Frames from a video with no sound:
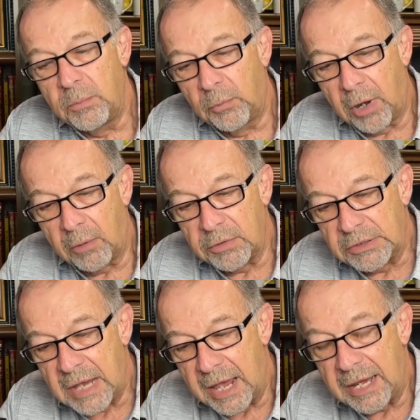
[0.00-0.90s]
Prayer was
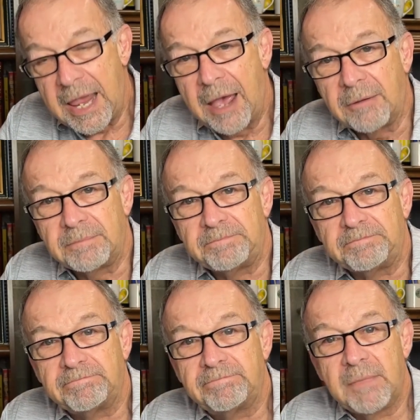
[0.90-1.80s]
dying out
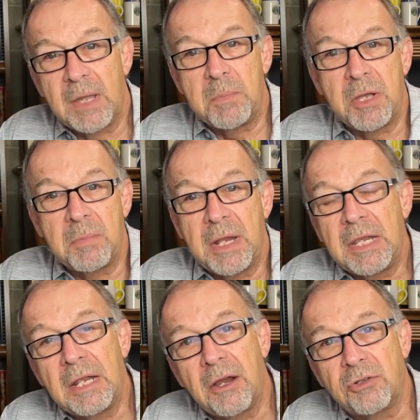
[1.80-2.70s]
among
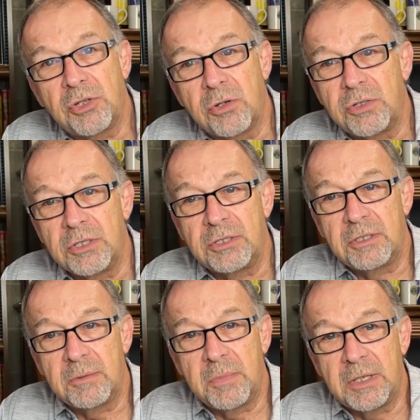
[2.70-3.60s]
many in our
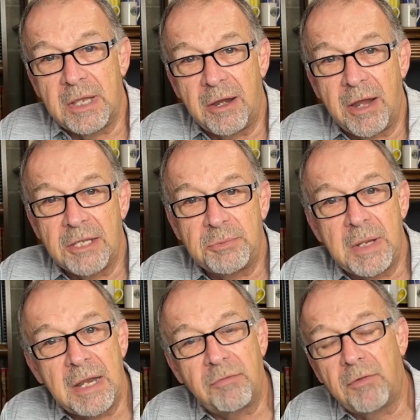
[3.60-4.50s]
churches, but there has
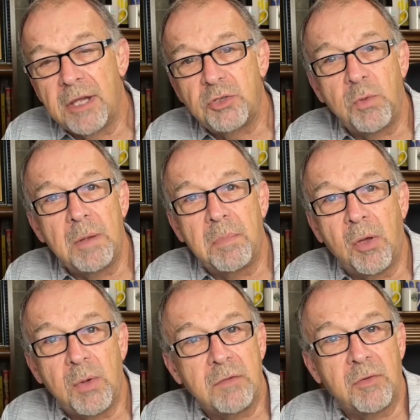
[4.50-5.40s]
been a fresh wind
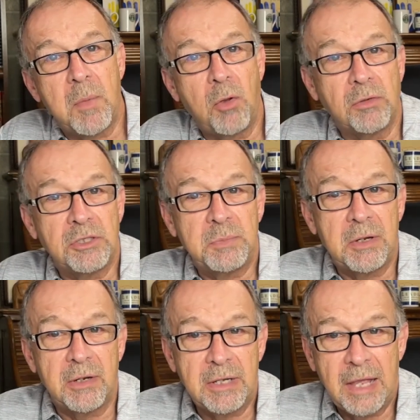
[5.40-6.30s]
blowing from Holy
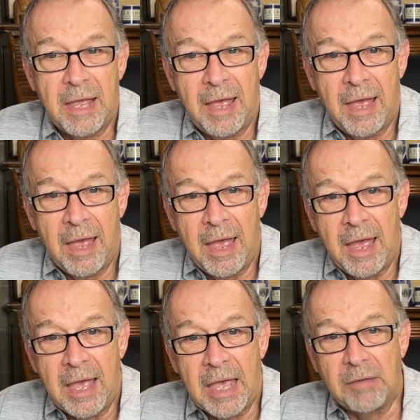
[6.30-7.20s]
Spirit,
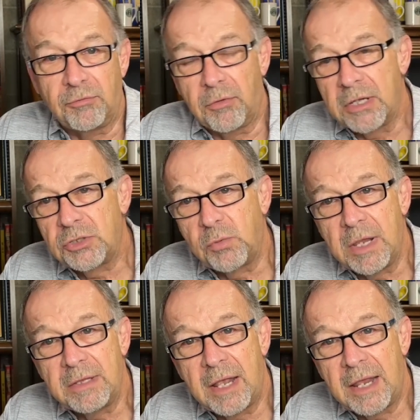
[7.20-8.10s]
a fresh
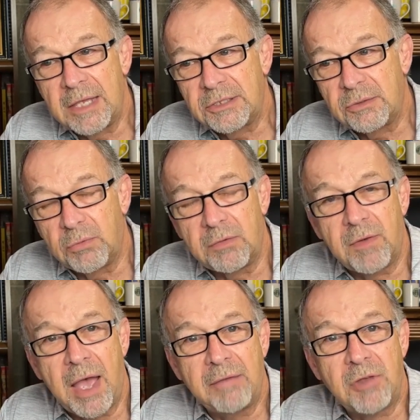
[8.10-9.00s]
wind that has
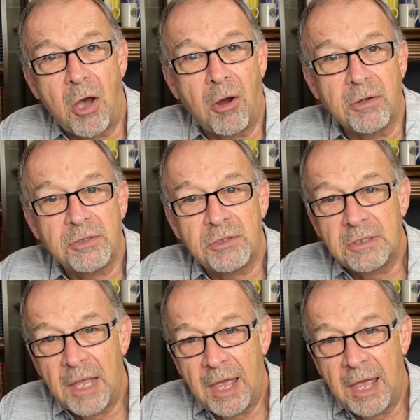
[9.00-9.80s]
revived hearts,